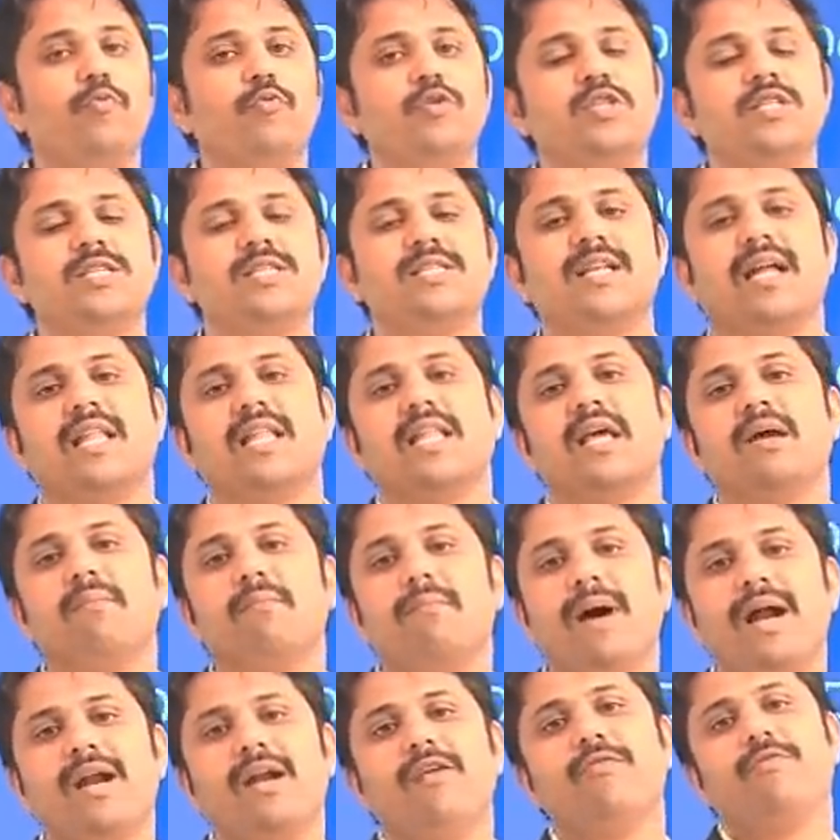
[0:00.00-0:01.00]
which is nothing
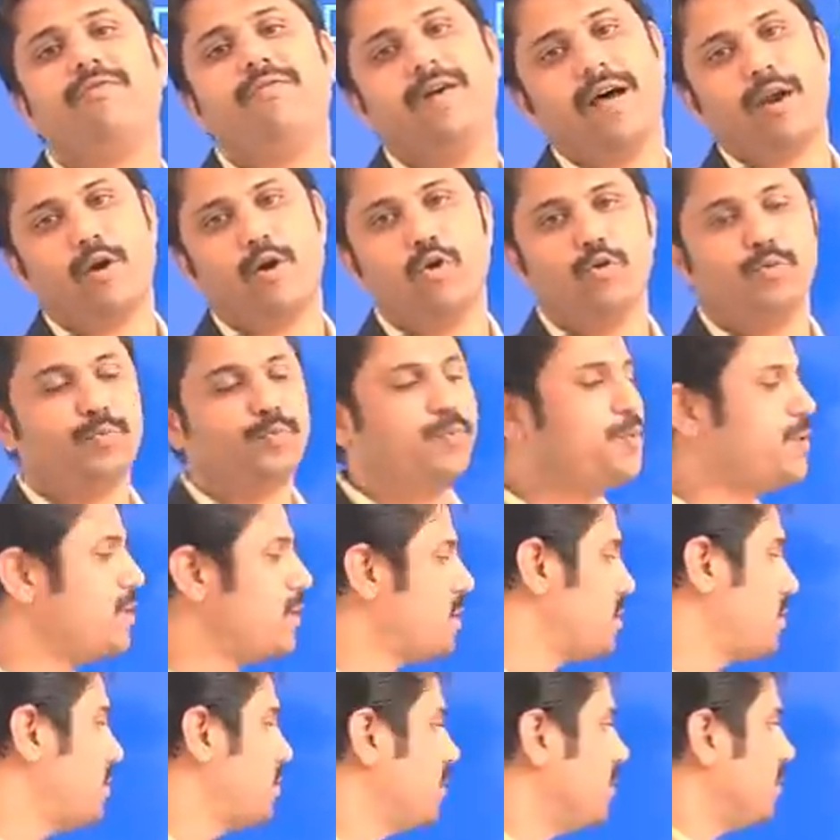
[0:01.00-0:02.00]
but for
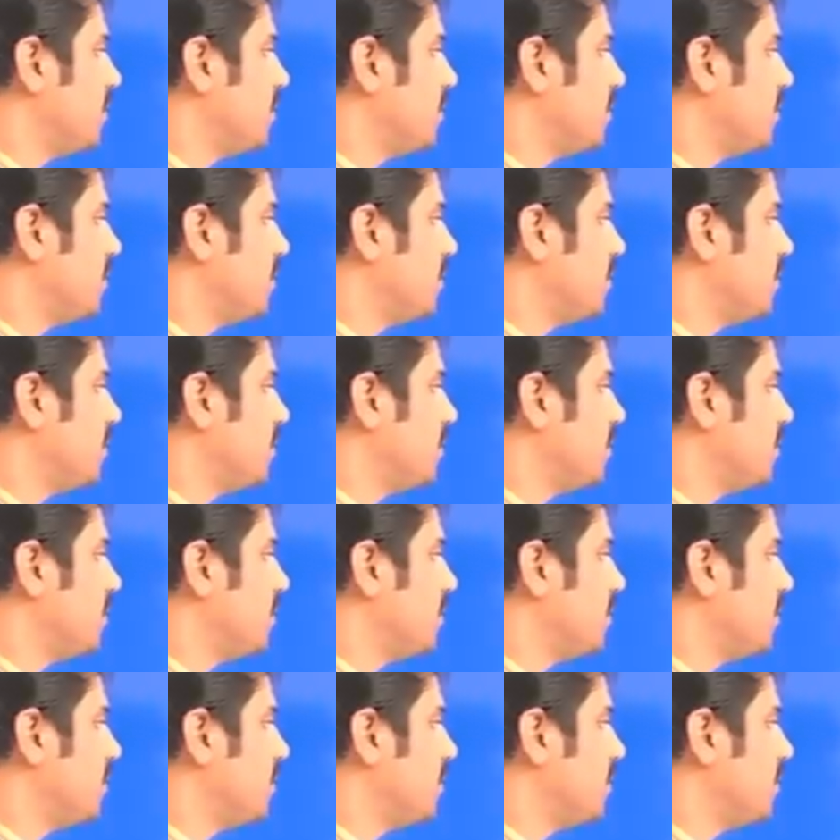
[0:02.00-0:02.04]
loops.